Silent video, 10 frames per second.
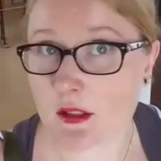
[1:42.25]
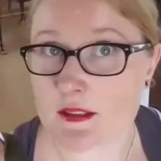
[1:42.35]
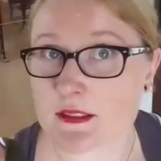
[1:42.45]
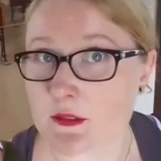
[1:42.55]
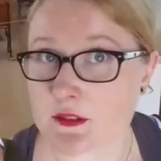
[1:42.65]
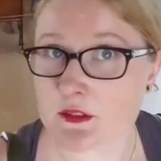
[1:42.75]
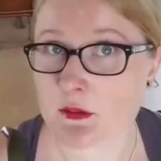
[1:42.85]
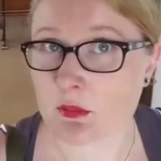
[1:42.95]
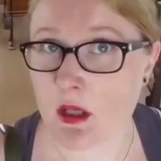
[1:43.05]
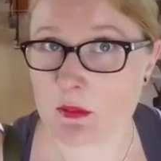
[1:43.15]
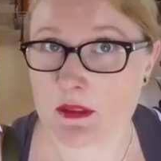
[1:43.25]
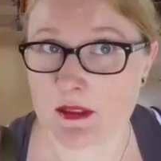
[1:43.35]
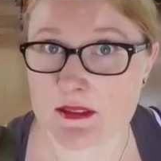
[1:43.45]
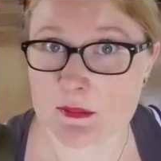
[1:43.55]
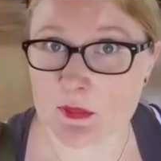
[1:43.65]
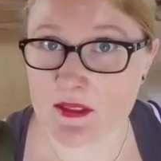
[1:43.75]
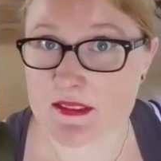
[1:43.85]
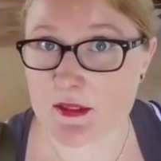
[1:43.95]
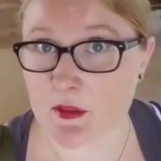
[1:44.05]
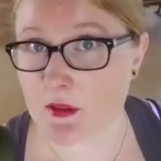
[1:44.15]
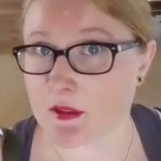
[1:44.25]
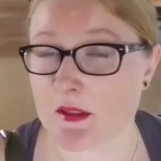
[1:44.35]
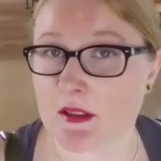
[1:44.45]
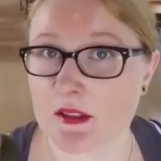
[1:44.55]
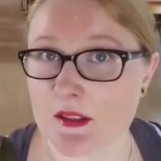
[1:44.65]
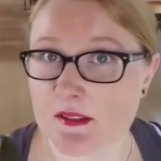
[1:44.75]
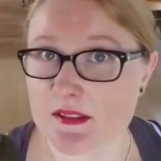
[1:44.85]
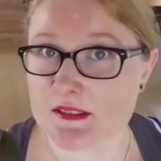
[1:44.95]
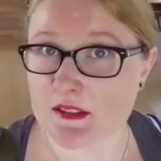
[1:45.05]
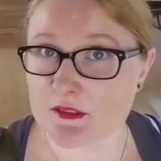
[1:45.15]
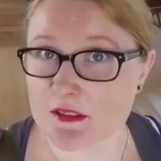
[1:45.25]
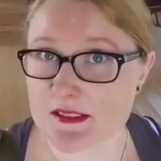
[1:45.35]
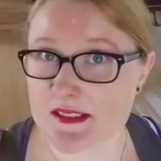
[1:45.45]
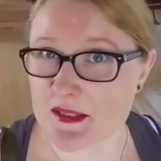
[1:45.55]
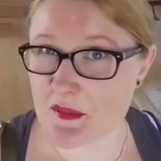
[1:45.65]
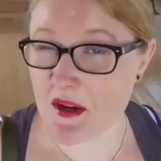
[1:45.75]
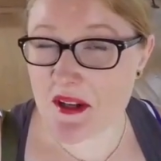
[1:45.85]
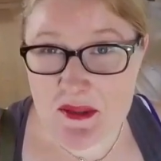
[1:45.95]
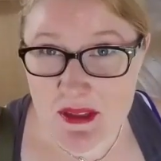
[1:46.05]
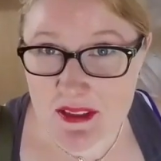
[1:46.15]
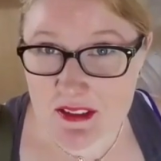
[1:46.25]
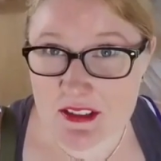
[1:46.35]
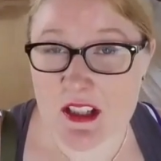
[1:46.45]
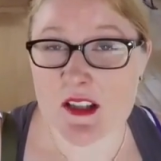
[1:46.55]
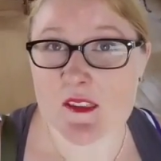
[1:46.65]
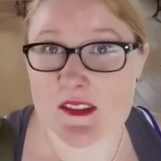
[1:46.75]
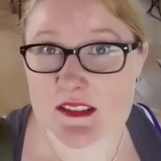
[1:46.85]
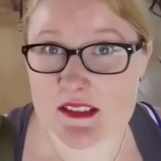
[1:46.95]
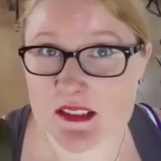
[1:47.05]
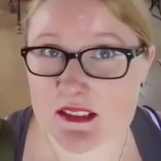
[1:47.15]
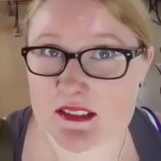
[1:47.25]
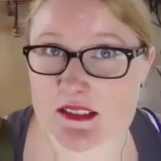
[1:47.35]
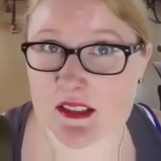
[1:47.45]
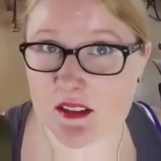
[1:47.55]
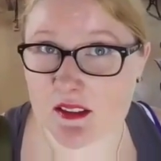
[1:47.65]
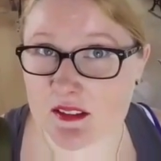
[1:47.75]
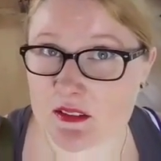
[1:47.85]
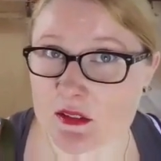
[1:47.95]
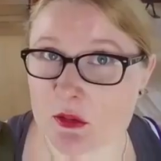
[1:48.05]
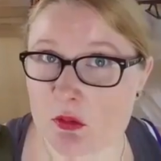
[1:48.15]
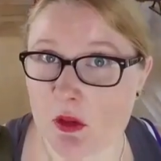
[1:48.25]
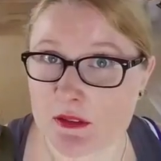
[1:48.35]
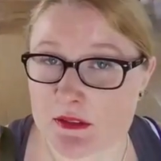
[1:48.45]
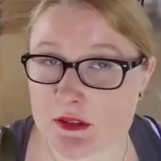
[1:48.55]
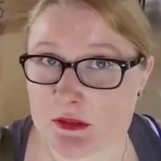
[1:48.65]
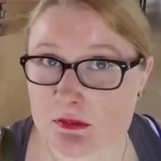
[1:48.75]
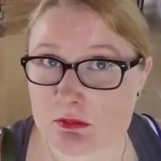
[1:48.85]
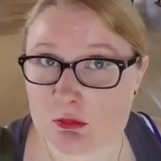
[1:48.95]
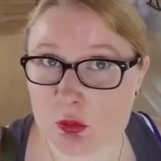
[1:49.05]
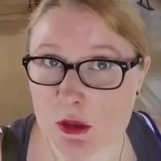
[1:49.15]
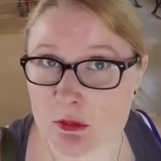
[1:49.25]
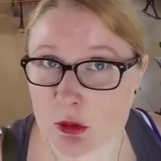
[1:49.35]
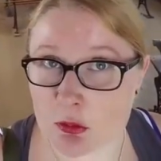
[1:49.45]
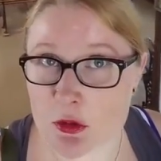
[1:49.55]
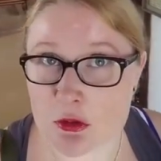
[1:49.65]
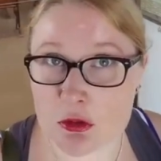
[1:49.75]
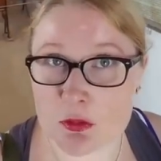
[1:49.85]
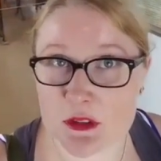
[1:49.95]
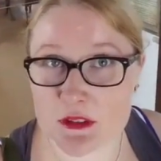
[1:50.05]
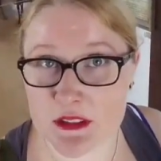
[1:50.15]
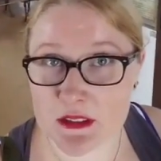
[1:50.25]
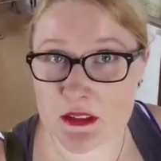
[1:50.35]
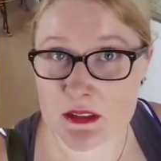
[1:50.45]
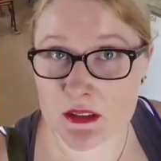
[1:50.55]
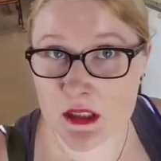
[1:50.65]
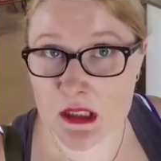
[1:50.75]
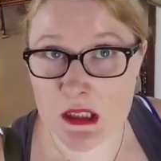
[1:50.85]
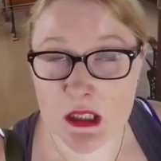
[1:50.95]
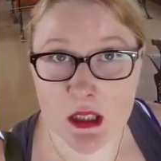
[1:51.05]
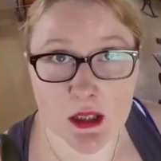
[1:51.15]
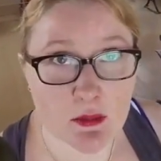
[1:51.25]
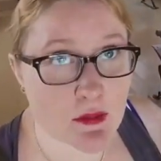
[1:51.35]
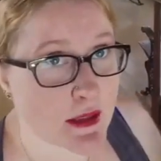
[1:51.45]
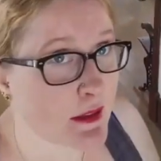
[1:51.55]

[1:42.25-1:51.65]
Okay, so as you can probably guess based on the stuff you can see behind me here, this is a little one-room school building. The